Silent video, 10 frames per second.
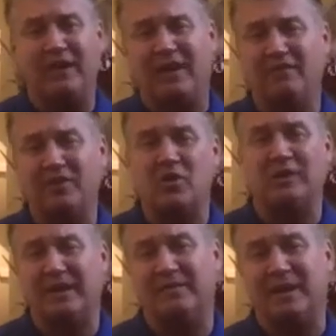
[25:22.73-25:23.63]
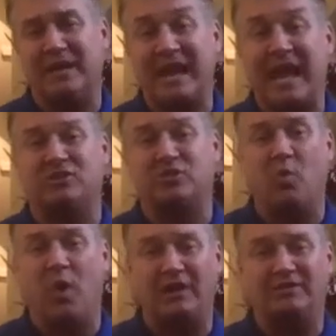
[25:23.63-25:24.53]
Have you ever known anybody not to
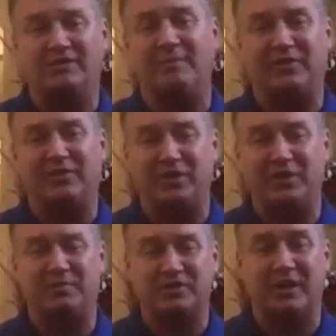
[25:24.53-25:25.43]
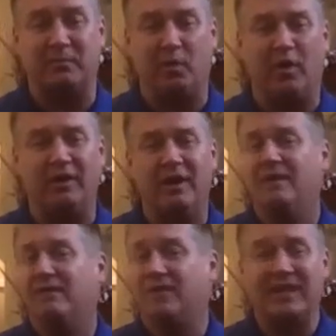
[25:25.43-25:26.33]
want to make 30% more
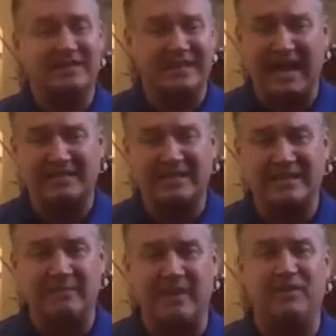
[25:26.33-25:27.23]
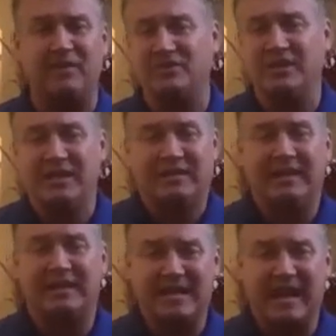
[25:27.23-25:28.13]
for the exact same efforts,
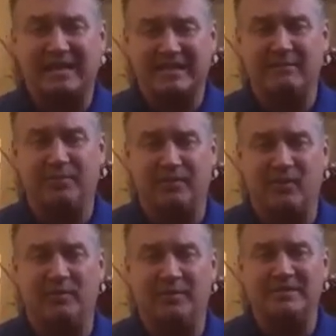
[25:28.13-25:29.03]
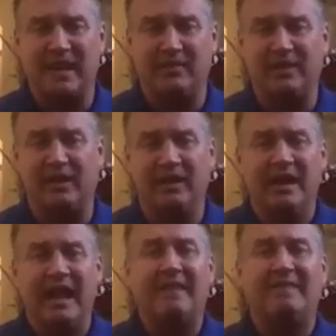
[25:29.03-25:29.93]
the exact same performance out there?
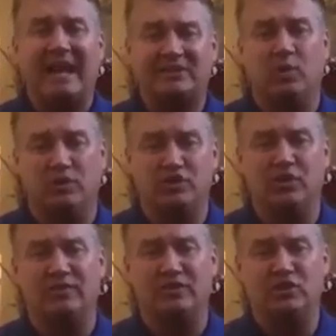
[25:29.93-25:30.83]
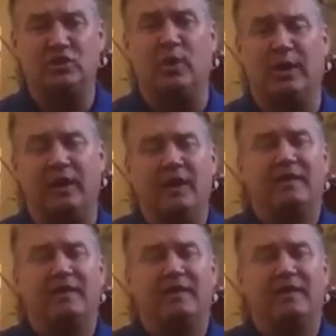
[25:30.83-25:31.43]
And that's what Juuva's doing.